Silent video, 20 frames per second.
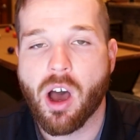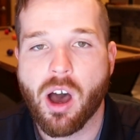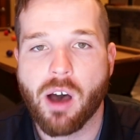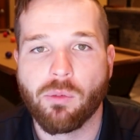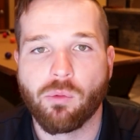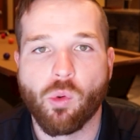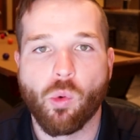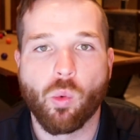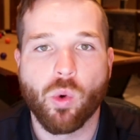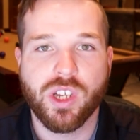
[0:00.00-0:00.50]

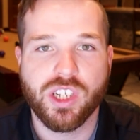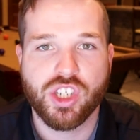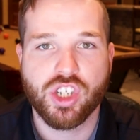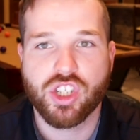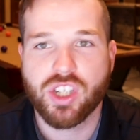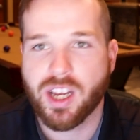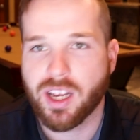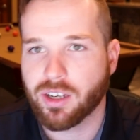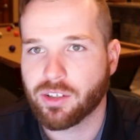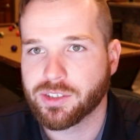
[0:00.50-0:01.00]
of which
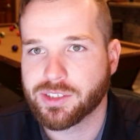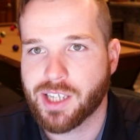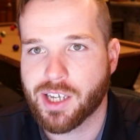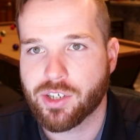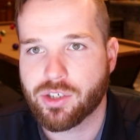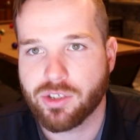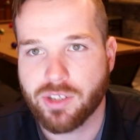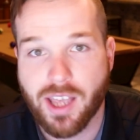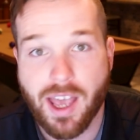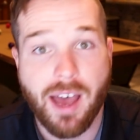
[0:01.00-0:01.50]
channels
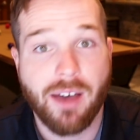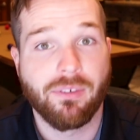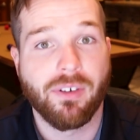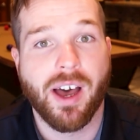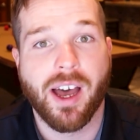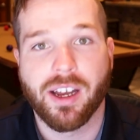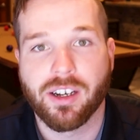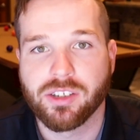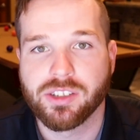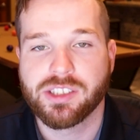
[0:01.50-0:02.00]
actually have
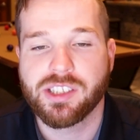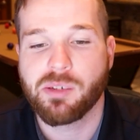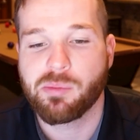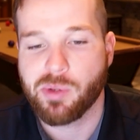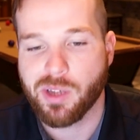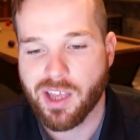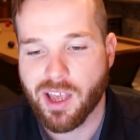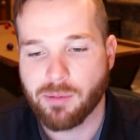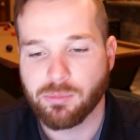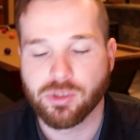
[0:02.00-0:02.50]
higher
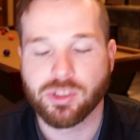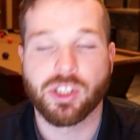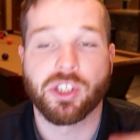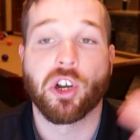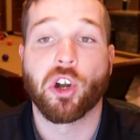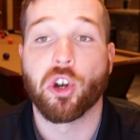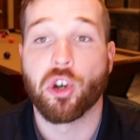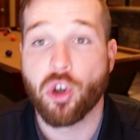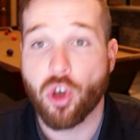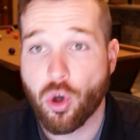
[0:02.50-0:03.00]
CPMs and
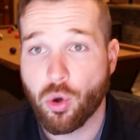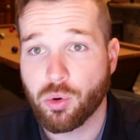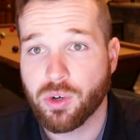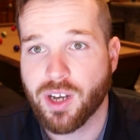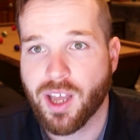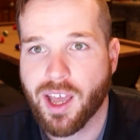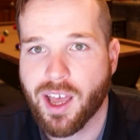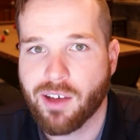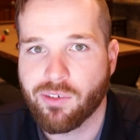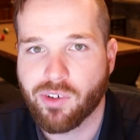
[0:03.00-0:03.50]
are
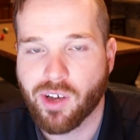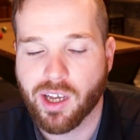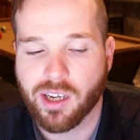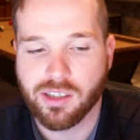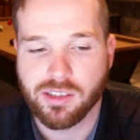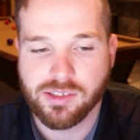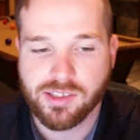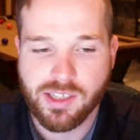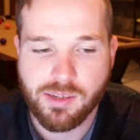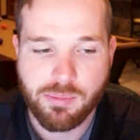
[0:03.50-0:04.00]
known to have
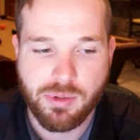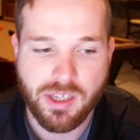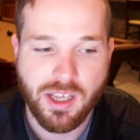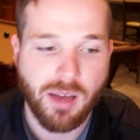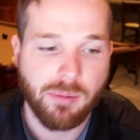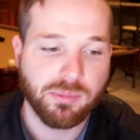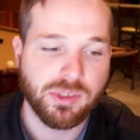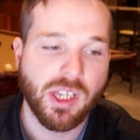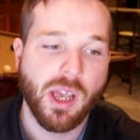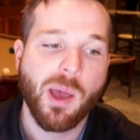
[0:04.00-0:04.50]
higher
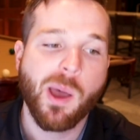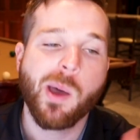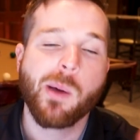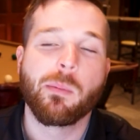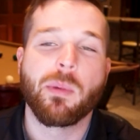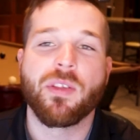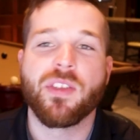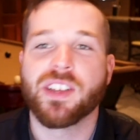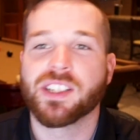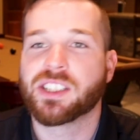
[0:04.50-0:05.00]
CPMs.
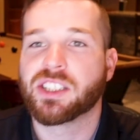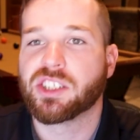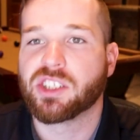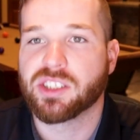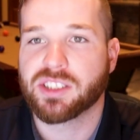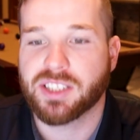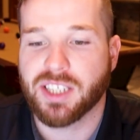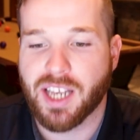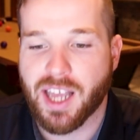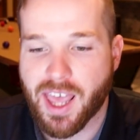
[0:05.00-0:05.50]
But this is
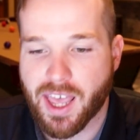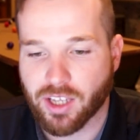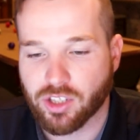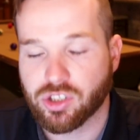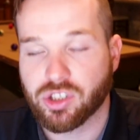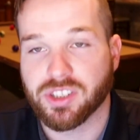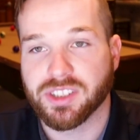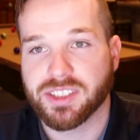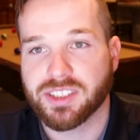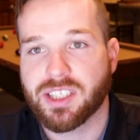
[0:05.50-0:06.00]
just an
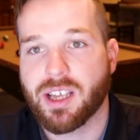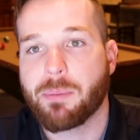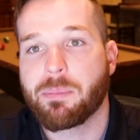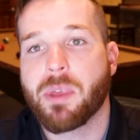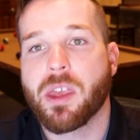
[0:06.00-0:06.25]
extra step